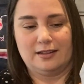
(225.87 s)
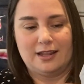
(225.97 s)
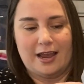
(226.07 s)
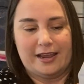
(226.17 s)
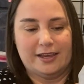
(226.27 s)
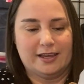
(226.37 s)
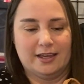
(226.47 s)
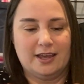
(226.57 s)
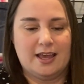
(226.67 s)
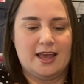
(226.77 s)

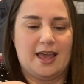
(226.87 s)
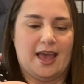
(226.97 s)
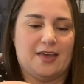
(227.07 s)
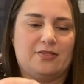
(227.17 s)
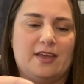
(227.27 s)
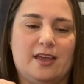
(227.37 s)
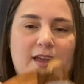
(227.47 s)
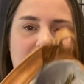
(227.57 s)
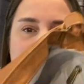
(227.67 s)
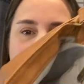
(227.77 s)
like. And
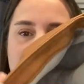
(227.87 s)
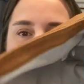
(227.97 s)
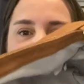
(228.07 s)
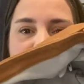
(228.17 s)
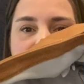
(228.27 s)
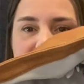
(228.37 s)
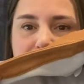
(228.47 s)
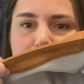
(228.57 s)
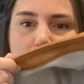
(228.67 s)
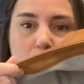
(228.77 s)
then there
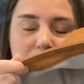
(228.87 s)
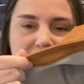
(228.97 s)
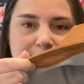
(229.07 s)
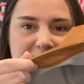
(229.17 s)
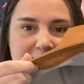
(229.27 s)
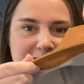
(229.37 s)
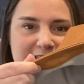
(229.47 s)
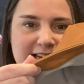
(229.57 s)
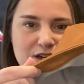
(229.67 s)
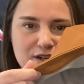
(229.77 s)
is more space
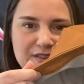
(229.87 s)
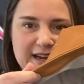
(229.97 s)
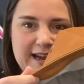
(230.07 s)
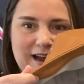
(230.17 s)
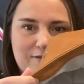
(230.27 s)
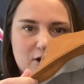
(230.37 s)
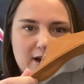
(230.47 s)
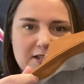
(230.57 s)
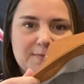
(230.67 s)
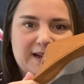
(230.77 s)
in here than I ever
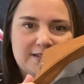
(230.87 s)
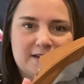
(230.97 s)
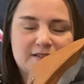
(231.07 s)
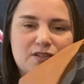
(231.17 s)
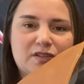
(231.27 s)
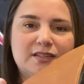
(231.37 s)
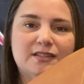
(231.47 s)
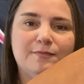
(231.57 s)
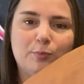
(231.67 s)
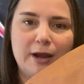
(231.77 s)
expected. So this
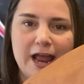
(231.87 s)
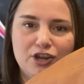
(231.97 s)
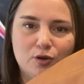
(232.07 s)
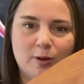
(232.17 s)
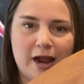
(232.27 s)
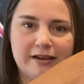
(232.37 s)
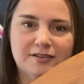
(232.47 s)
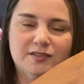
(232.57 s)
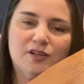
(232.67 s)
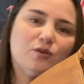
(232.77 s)
is a brand new
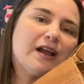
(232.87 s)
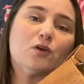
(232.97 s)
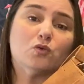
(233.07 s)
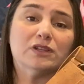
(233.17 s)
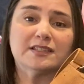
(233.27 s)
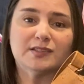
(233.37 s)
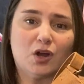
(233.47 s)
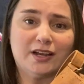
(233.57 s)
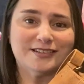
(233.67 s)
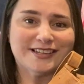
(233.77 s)
product, so I only
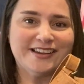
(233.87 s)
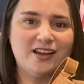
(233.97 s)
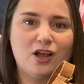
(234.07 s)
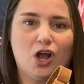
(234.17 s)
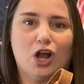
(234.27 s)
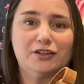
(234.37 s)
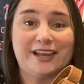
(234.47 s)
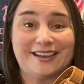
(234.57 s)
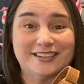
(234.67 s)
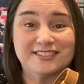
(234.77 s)
saw it on
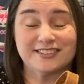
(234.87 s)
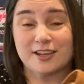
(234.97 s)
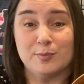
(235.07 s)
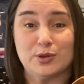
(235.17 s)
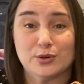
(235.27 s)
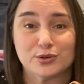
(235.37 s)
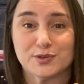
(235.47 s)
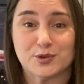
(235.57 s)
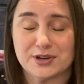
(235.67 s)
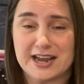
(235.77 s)
like a computer
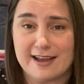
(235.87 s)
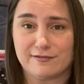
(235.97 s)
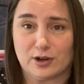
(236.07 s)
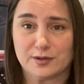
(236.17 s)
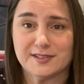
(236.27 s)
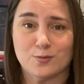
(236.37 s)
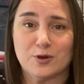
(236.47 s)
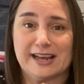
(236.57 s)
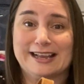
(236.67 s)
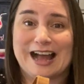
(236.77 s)
screen at first. And
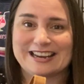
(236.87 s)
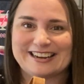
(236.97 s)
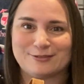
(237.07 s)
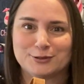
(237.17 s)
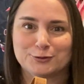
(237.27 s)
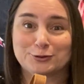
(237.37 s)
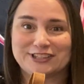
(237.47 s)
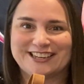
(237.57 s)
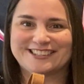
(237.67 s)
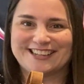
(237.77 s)
when I got it, I was
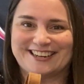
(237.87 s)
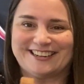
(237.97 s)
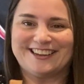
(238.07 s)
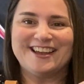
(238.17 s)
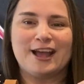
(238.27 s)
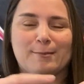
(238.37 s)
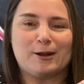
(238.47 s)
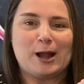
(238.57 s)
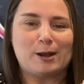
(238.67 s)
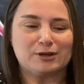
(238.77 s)
really excited
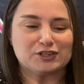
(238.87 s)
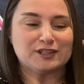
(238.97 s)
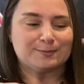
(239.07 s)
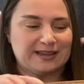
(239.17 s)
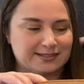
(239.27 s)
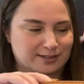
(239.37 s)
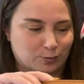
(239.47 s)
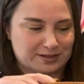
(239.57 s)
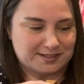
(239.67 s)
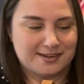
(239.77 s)
about how much space
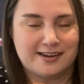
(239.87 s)
there was in